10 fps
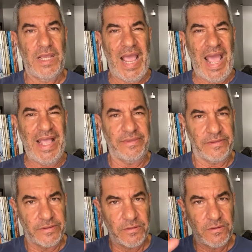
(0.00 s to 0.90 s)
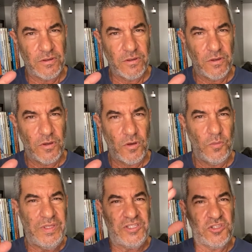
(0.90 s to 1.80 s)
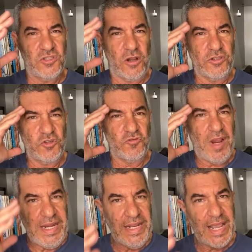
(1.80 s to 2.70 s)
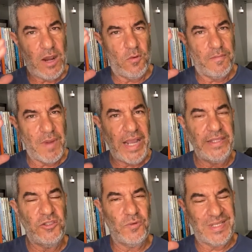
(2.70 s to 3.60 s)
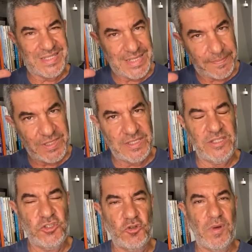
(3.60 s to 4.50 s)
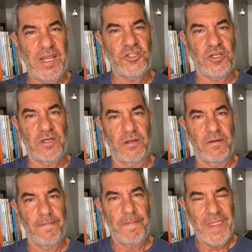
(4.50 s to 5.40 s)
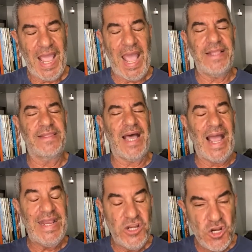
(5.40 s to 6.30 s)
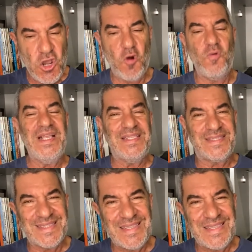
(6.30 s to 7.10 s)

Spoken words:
and we start training our mind to accept the situation And I know it's